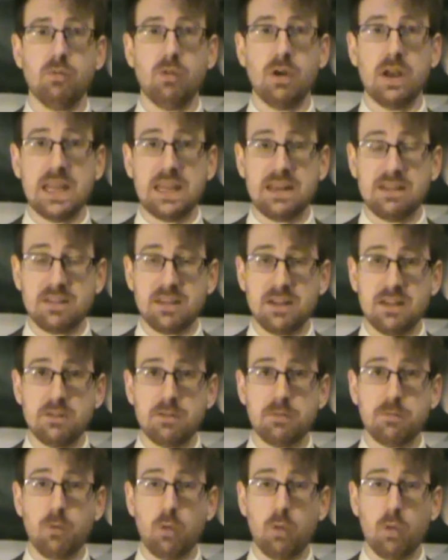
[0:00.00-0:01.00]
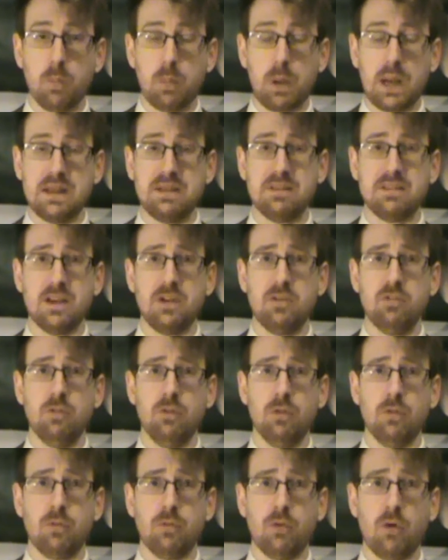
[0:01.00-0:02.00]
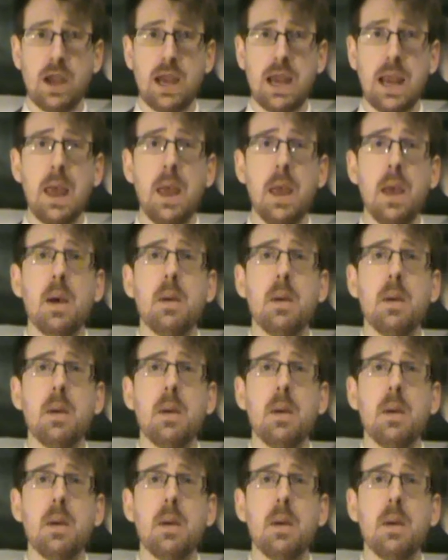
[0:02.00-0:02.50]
releases for the PlayStation 3,